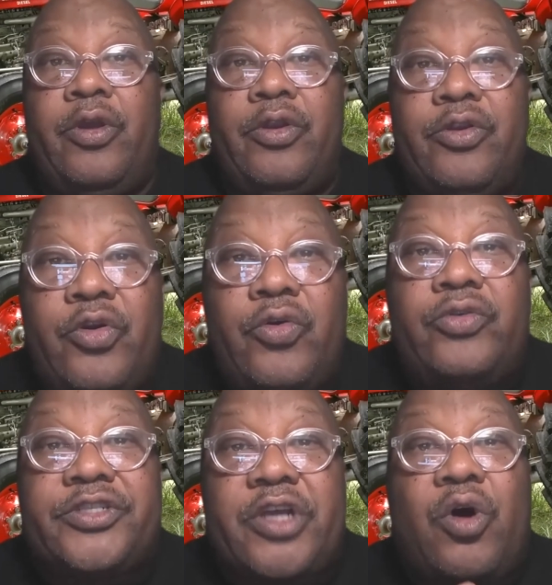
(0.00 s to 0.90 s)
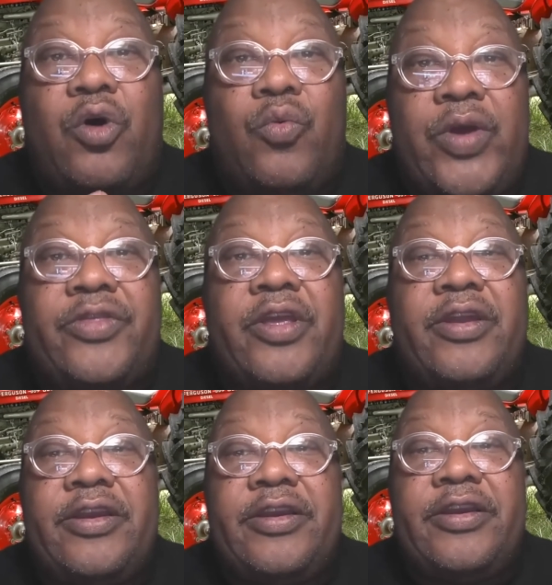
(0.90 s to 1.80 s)
Do so with
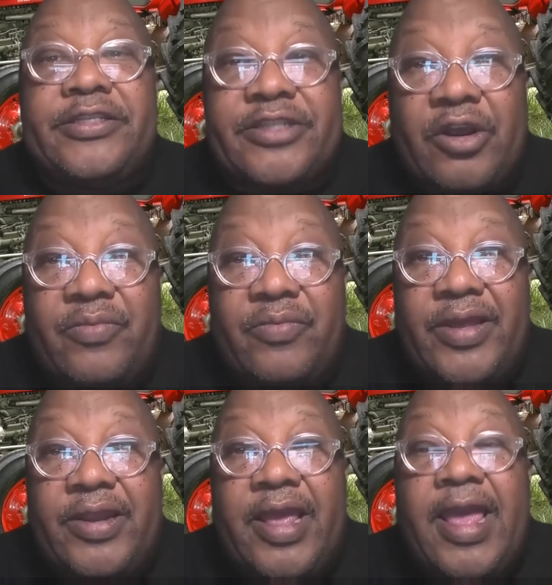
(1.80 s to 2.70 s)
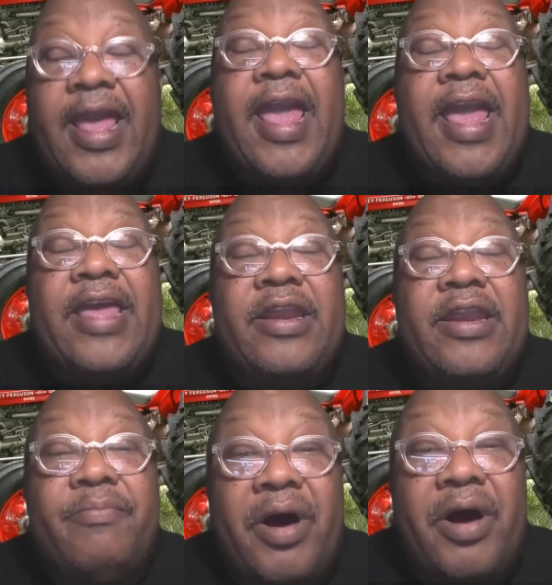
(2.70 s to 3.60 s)
discernment. And
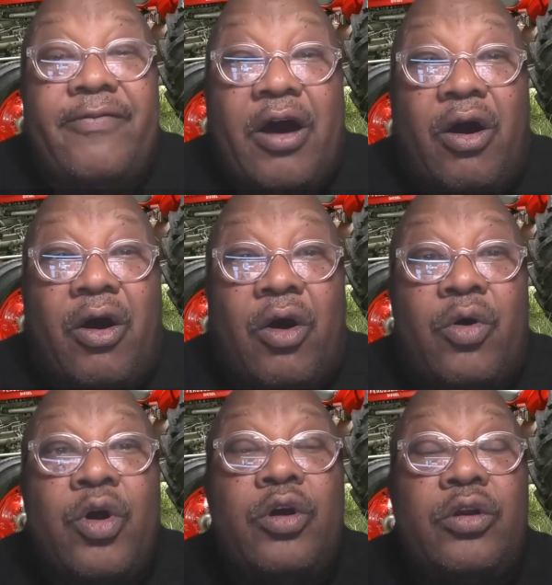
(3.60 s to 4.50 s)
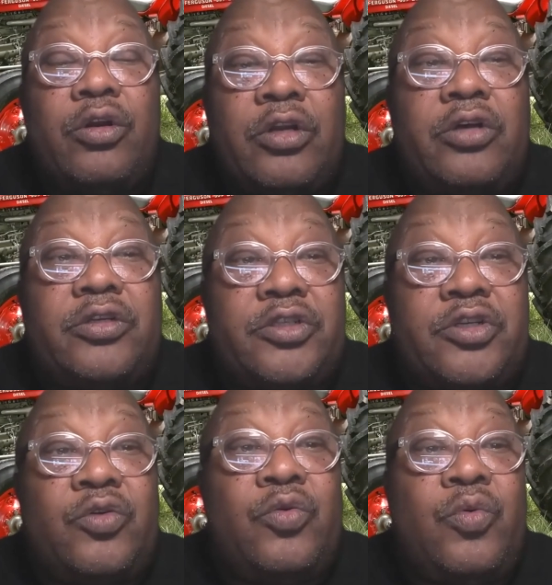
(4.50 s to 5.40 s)
above all, look
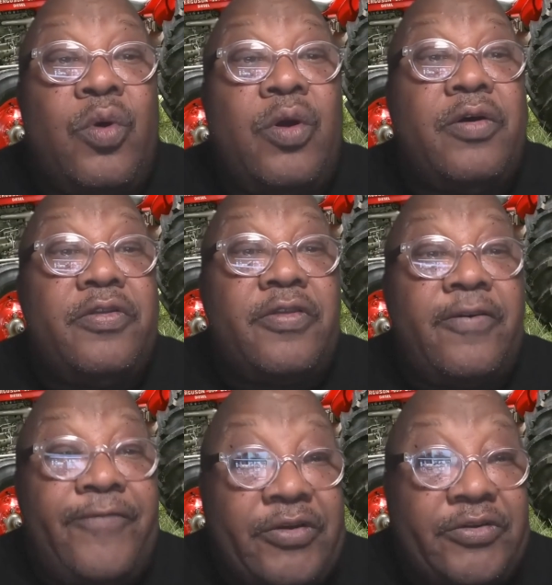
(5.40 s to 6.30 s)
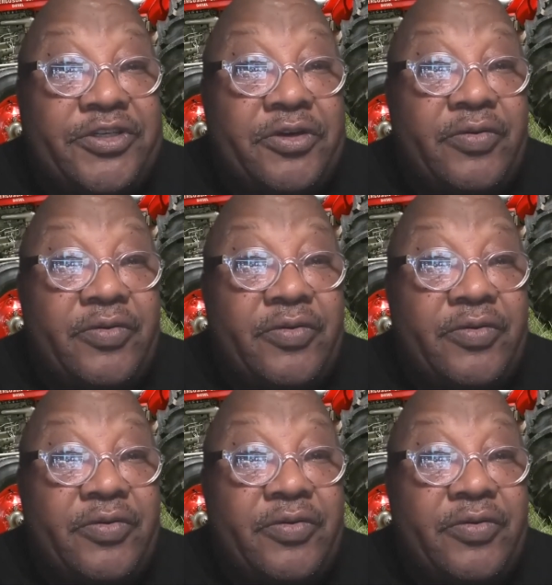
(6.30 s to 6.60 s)
to the future.